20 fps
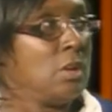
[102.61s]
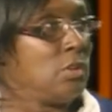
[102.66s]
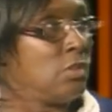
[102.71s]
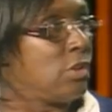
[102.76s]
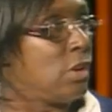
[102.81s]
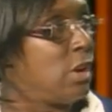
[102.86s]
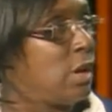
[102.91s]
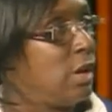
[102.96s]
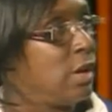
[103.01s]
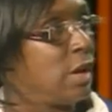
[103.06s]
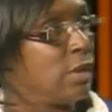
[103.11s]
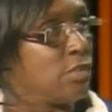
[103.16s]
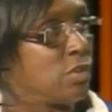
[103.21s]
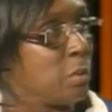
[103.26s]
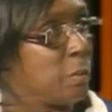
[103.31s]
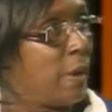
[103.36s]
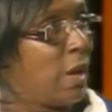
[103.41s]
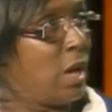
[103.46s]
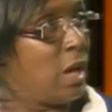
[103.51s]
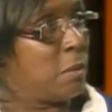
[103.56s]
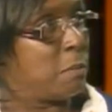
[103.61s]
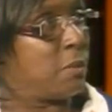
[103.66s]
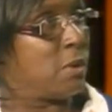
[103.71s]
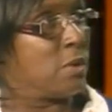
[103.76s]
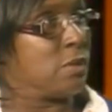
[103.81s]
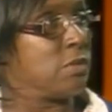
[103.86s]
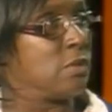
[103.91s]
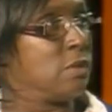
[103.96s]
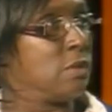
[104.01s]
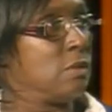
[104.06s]
He gets her
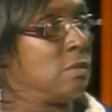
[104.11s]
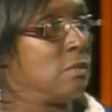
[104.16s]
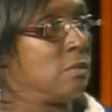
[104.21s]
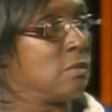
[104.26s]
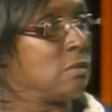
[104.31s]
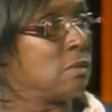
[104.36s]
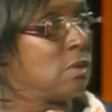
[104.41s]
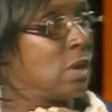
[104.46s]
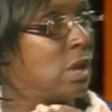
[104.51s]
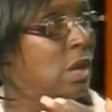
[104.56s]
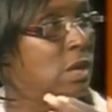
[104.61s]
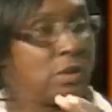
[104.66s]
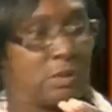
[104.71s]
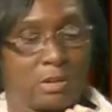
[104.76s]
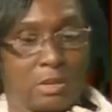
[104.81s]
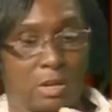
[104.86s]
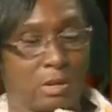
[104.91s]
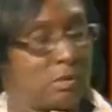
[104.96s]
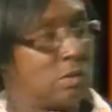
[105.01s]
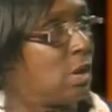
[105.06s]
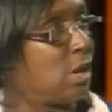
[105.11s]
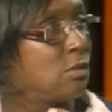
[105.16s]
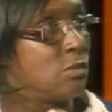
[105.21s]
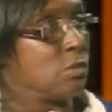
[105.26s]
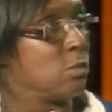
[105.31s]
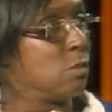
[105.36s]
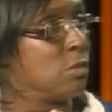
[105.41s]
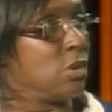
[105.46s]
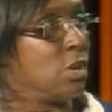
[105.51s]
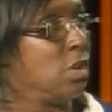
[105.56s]
Pampers, and
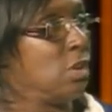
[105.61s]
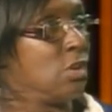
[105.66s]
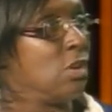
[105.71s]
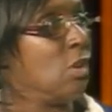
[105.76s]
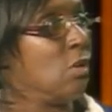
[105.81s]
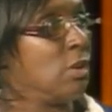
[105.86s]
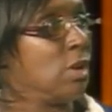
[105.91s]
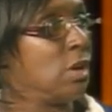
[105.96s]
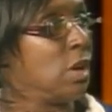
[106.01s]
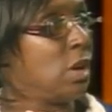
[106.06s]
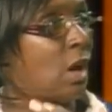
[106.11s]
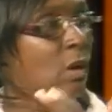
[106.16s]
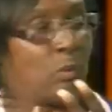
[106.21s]
sometimes when he only get,